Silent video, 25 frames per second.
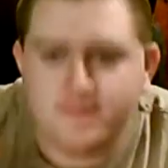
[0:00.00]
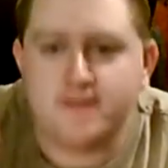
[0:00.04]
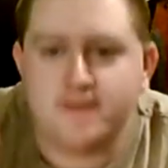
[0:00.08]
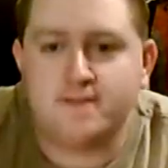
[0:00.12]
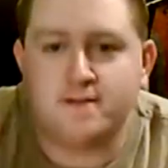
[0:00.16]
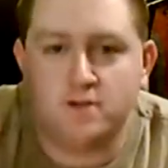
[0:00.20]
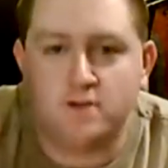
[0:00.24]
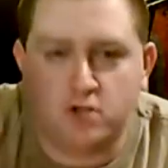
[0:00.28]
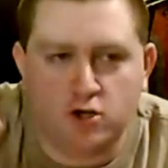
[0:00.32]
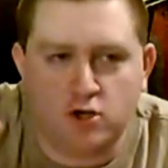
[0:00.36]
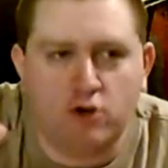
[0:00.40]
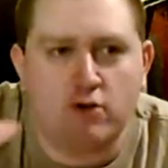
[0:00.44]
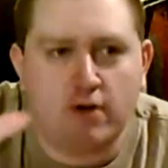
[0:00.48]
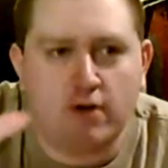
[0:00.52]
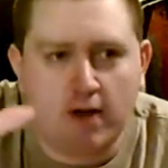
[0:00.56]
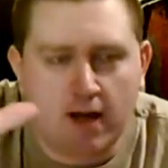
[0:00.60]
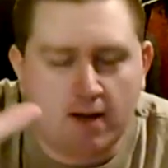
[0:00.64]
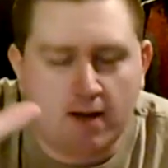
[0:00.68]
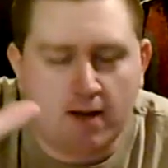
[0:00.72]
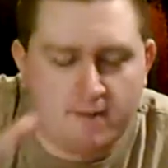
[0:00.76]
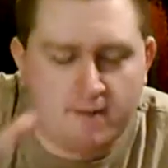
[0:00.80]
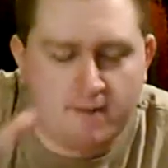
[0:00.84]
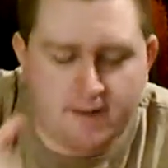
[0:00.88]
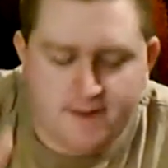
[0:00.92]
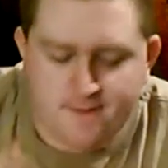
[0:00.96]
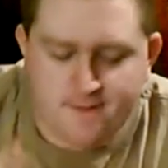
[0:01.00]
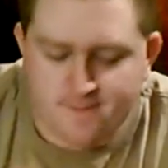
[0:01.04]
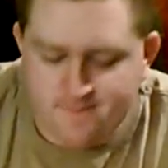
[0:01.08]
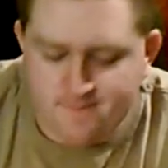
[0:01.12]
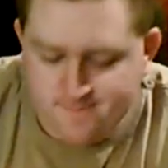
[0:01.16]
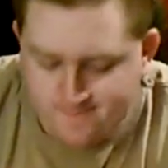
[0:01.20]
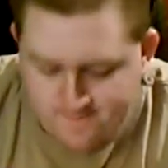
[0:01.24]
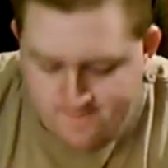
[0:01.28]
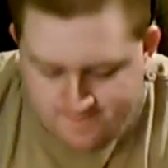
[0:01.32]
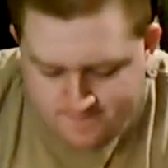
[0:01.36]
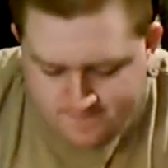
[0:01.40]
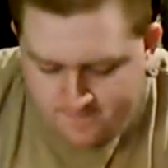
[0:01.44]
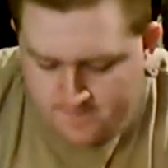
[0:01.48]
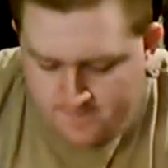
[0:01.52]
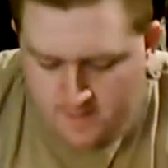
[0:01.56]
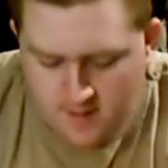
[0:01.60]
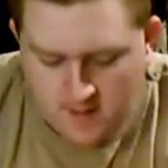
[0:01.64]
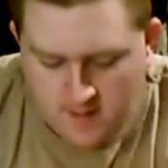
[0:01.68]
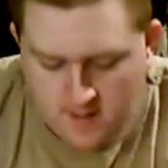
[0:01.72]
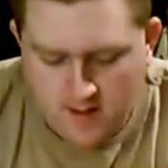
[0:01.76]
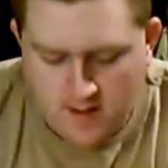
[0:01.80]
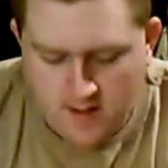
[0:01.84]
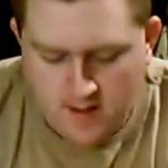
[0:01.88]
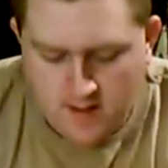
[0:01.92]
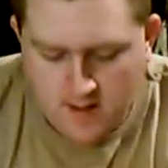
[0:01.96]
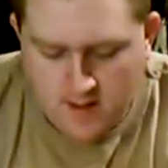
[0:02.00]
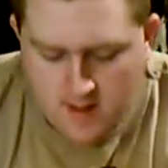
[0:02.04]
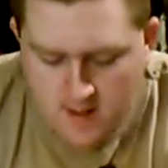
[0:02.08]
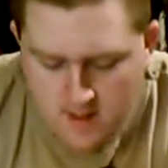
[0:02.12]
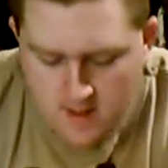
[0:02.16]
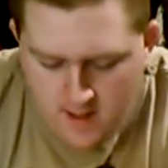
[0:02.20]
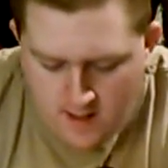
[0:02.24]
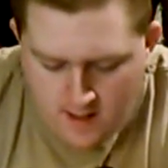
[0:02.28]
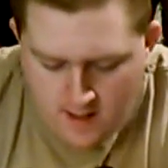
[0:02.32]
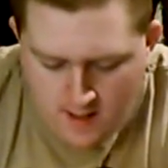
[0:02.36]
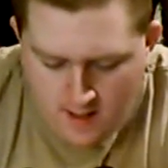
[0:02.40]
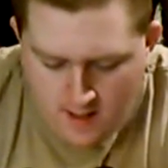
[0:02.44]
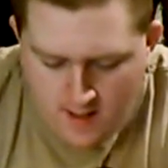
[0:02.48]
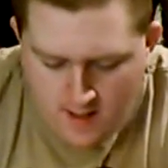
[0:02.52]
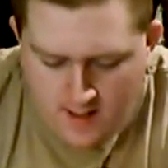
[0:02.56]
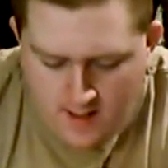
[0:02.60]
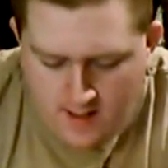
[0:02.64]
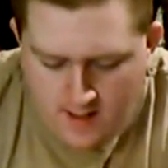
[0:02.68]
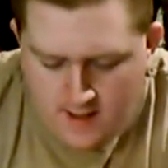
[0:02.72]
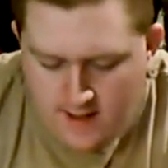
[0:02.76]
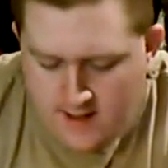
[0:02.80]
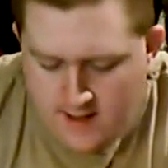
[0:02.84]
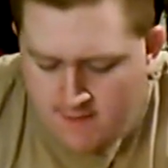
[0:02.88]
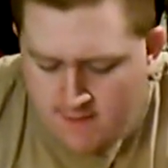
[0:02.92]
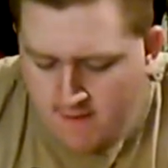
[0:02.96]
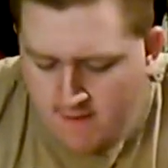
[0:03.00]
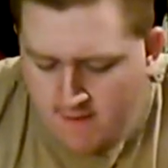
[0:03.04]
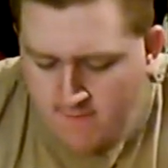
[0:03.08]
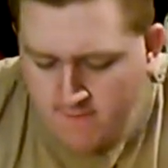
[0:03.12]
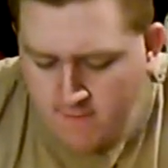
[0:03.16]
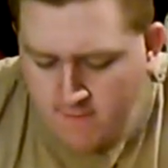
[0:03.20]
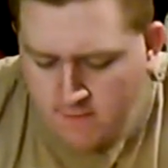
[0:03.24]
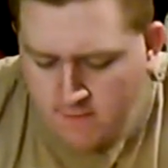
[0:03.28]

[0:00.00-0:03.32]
It's a joke, calm down. Anyway,